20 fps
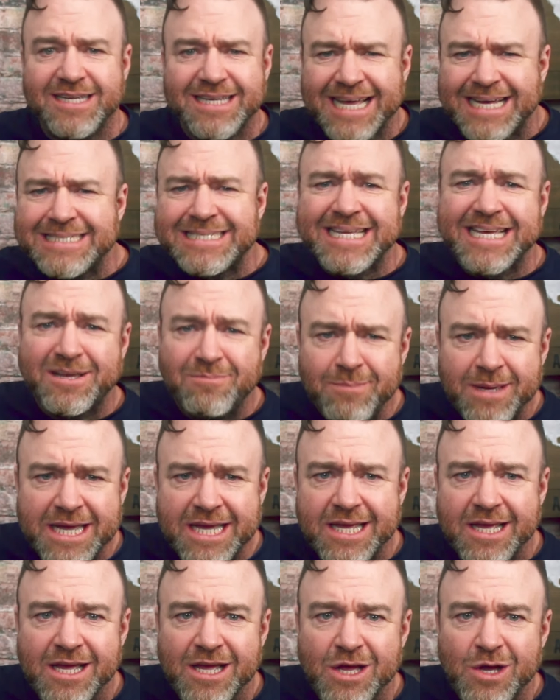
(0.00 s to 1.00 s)
Guys like
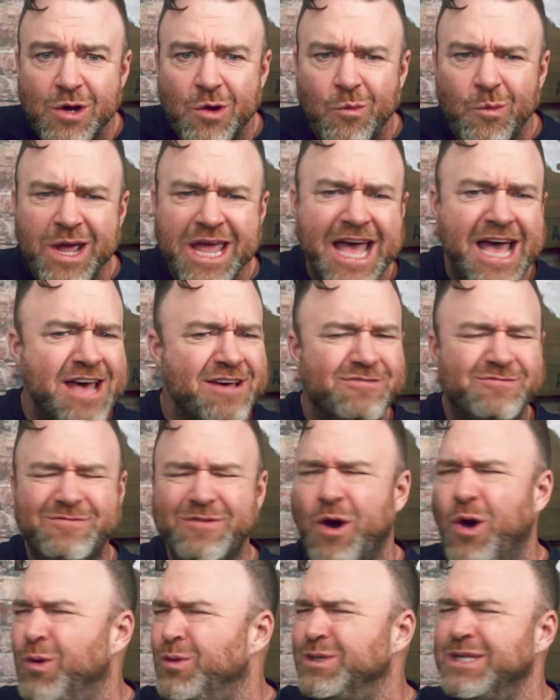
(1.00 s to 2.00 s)
me, we have
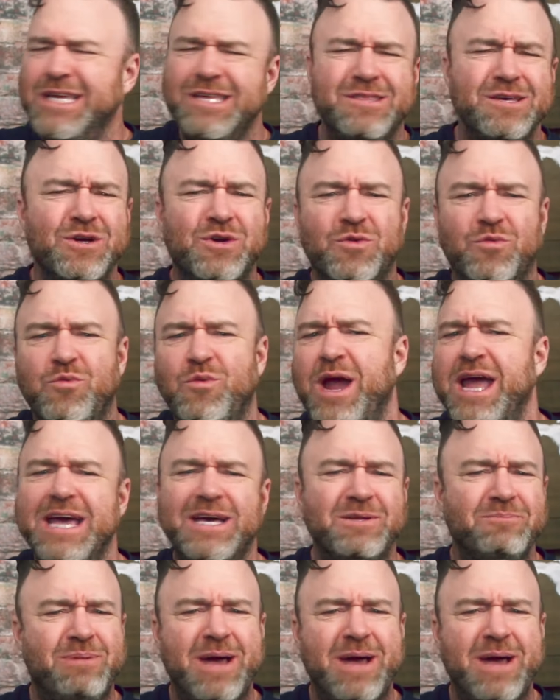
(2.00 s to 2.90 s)
Holy the Grail,